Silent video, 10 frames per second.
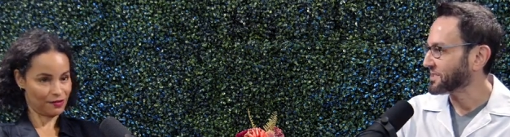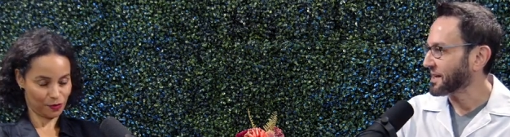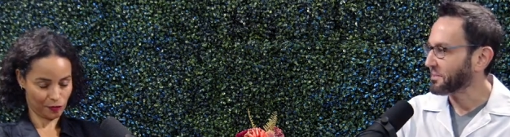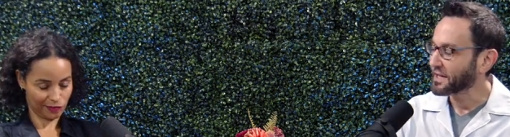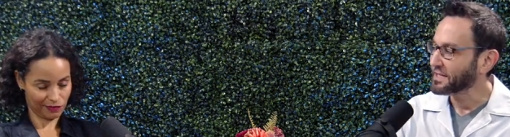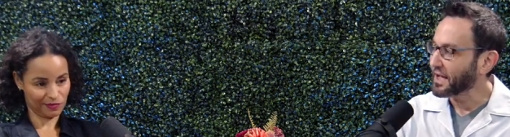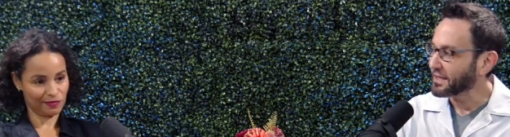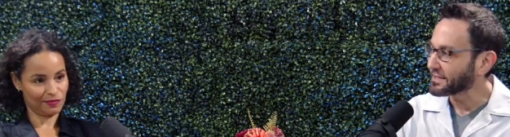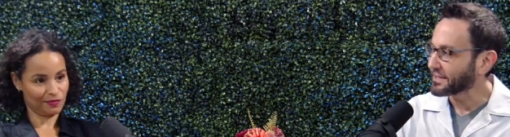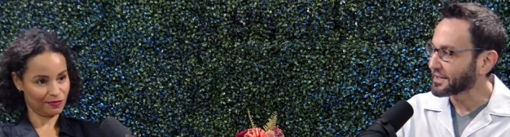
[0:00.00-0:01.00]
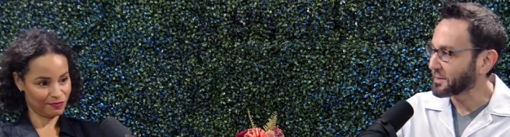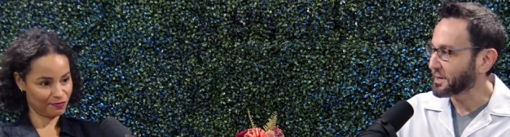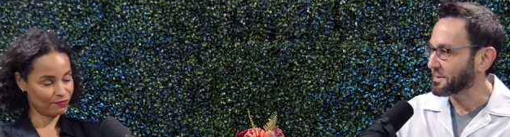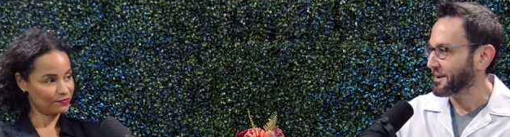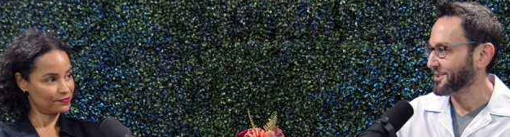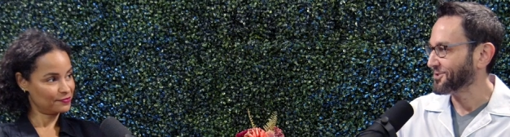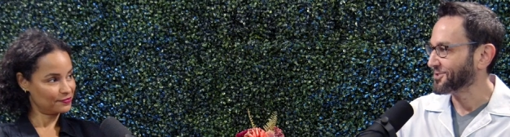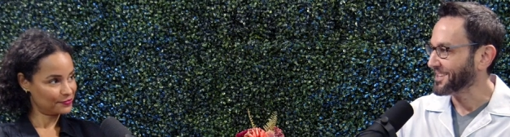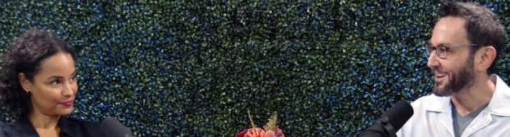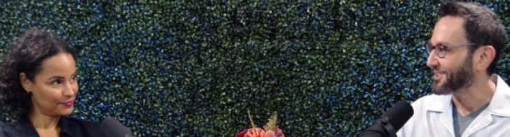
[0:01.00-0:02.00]
Speaker 1: time. Like, tell us a little bit about
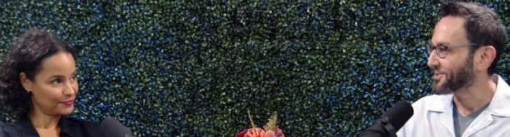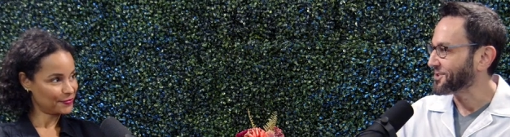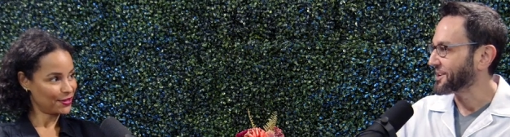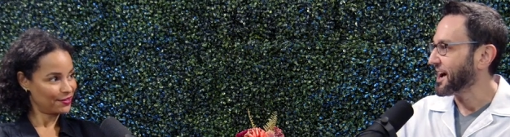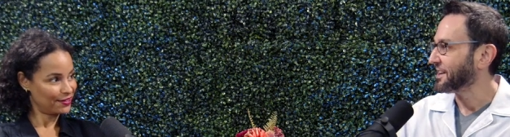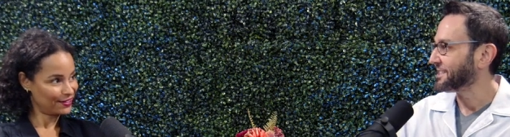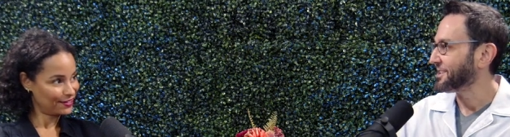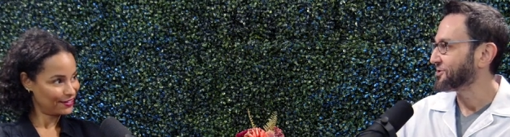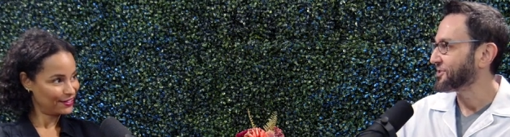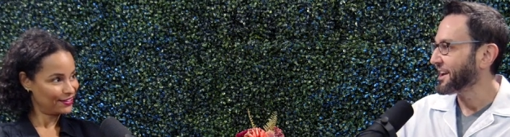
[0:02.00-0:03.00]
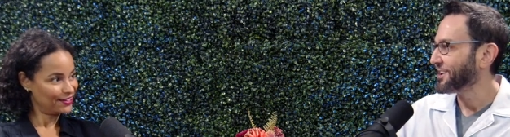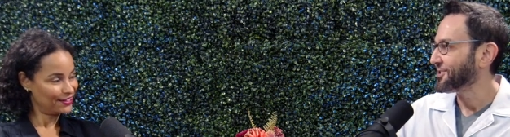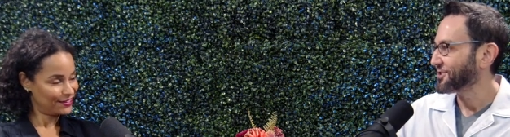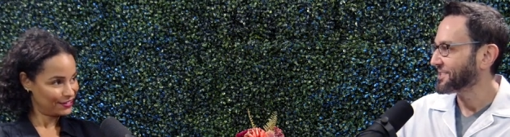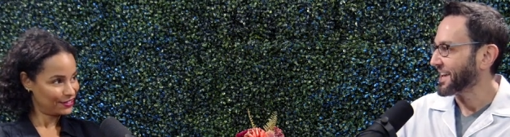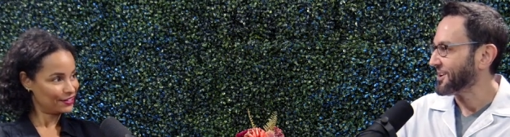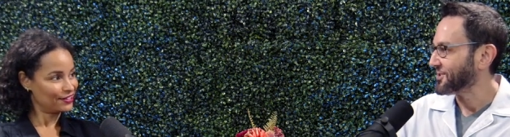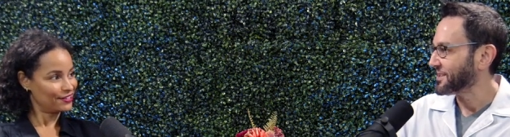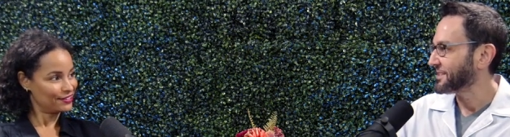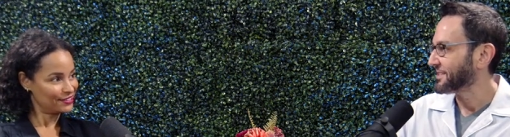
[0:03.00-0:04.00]
yourself. You're a content creator, scout
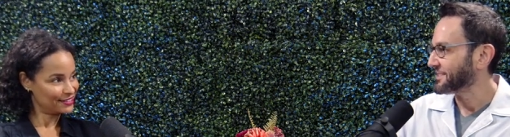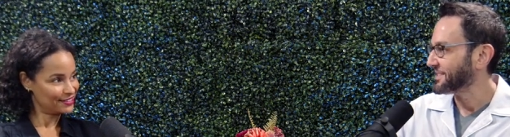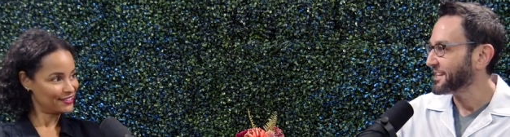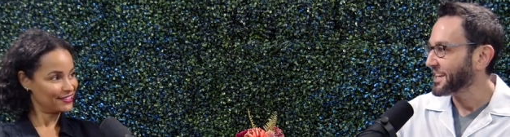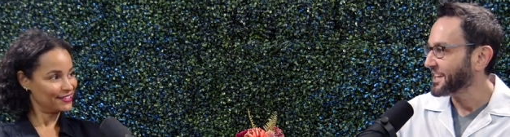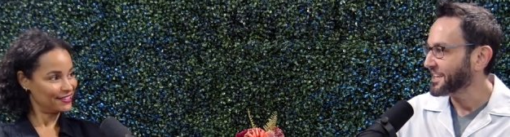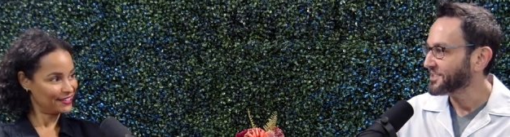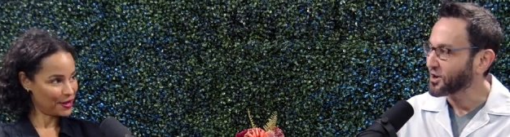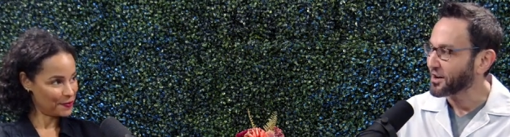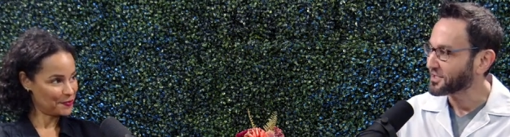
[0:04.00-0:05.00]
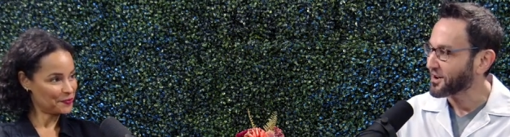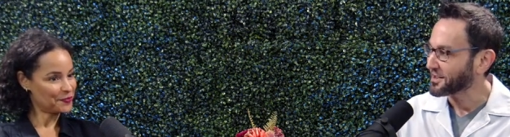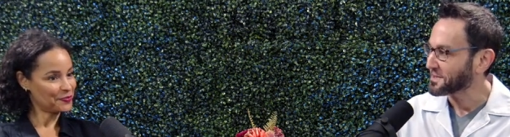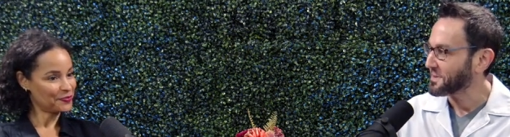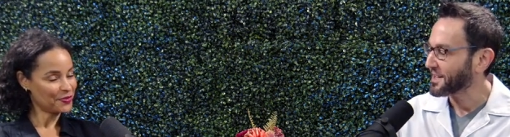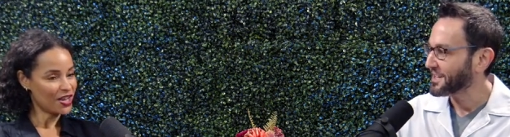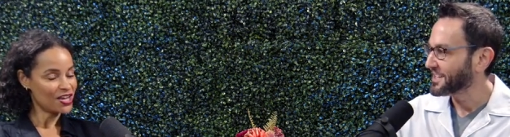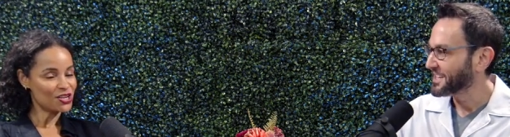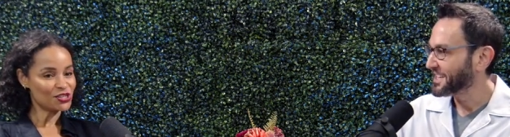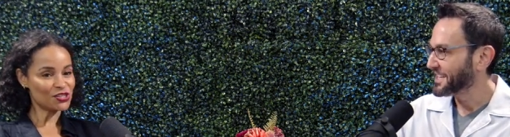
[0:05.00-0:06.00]
the city. Yep. Talk, talk to me.
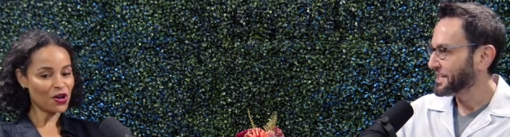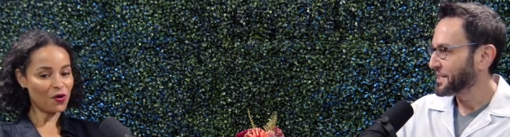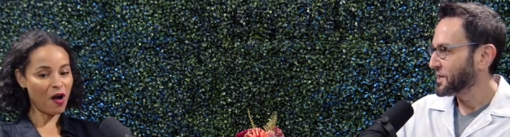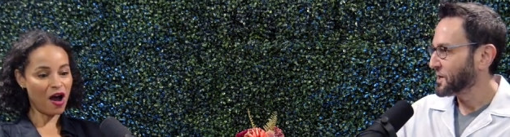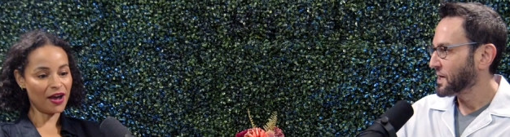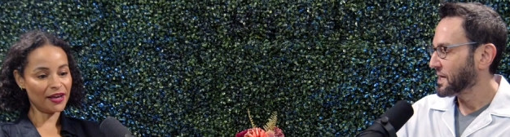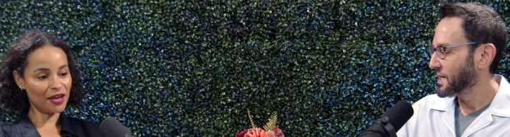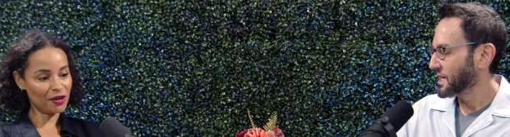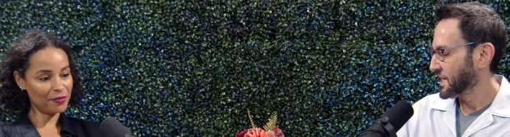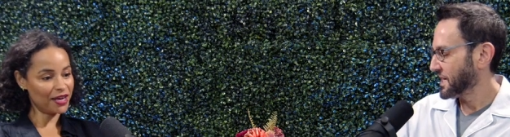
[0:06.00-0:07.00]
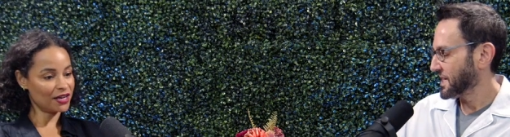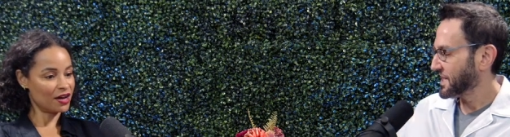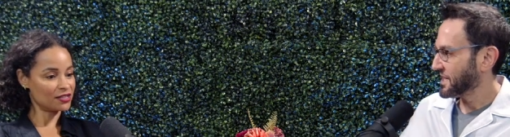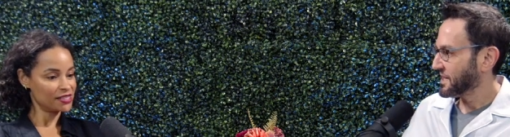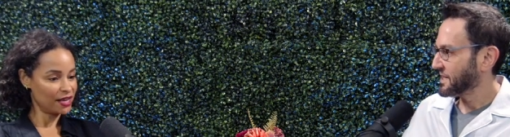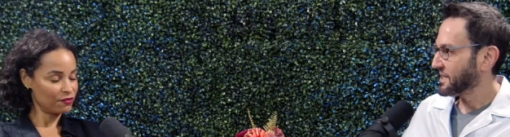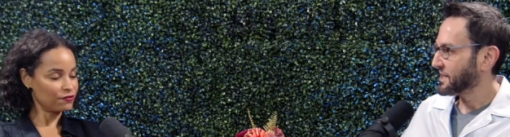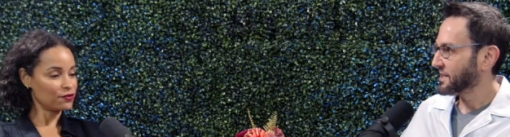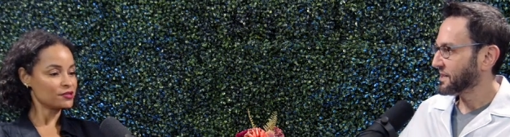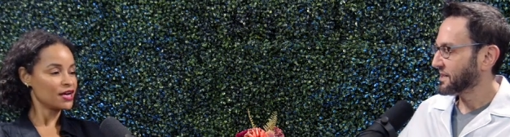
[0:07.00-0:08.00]
Speaker 2: So I am a content, a
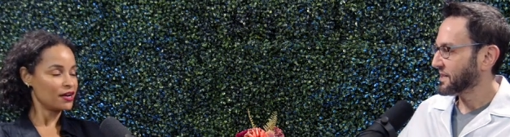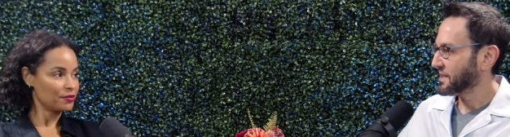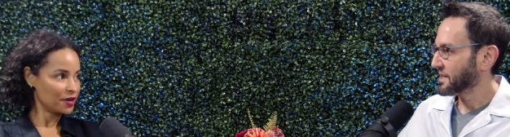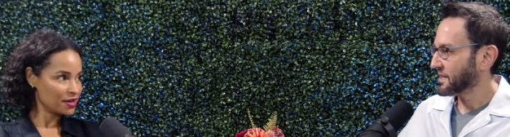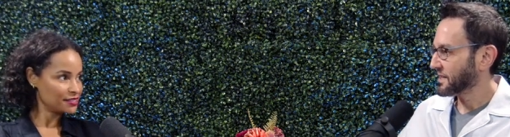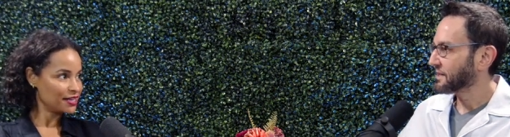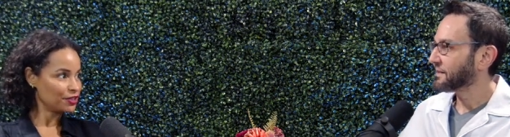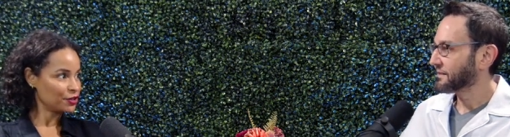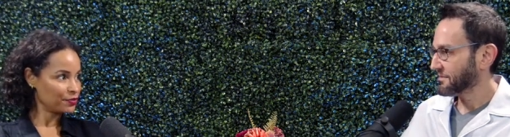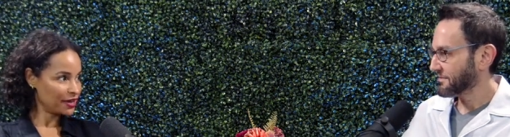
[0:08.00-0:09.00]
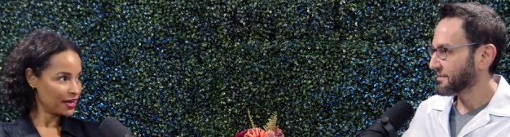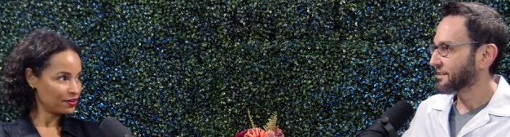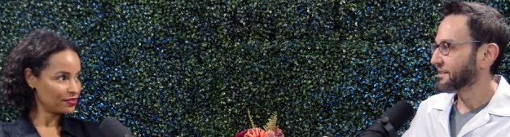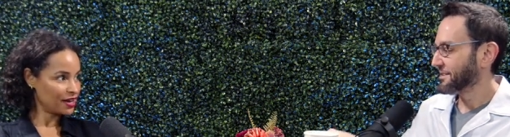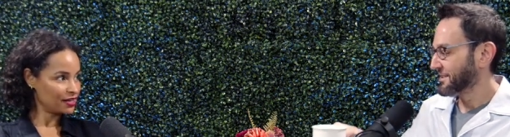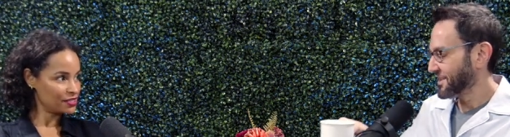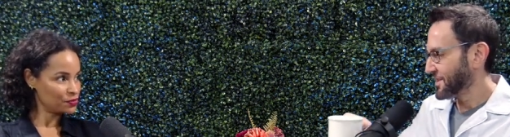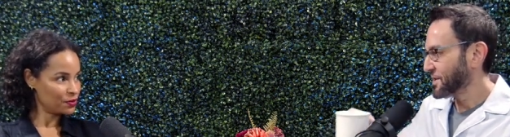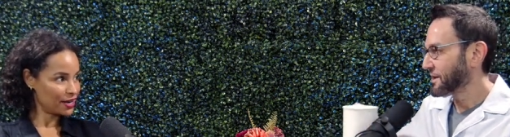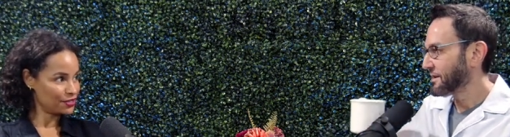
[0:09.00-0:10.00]
full-time content creator. That is
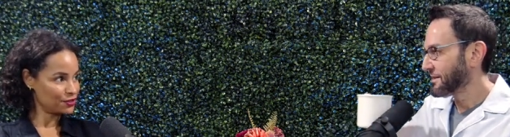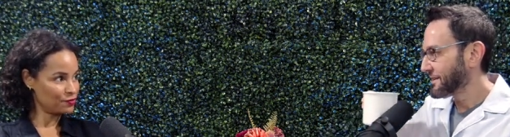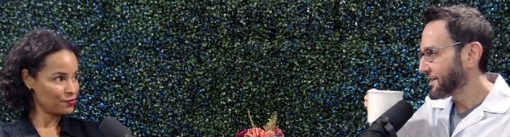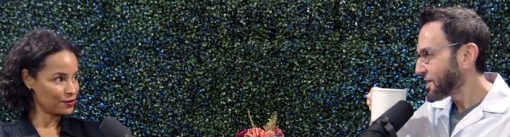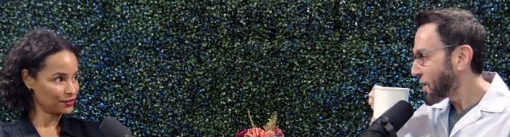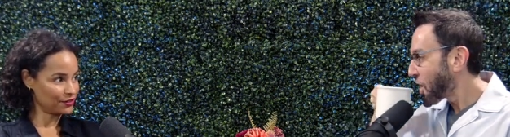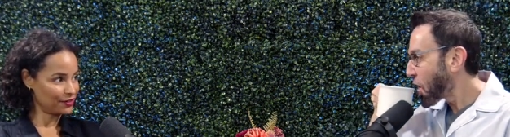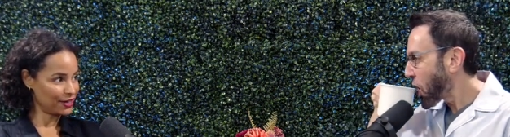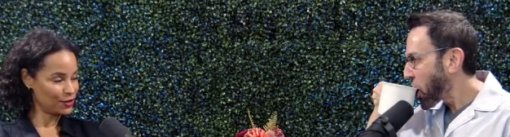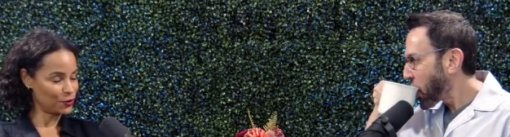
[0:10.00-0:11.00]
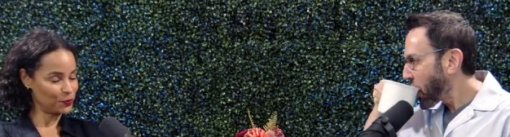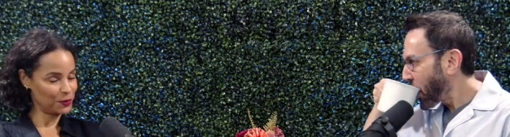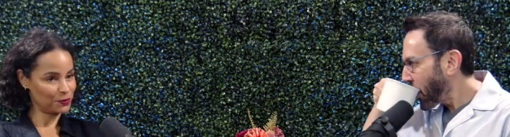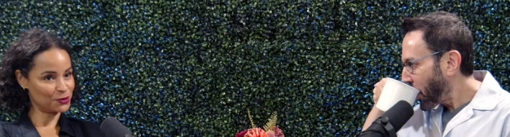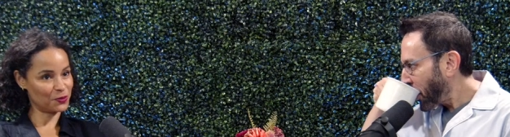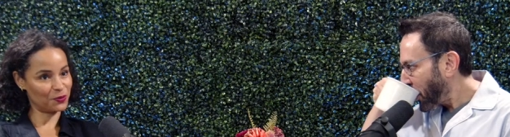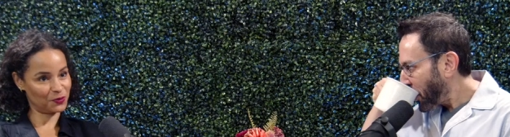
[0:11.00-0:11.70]
what I do for a living. I know people don't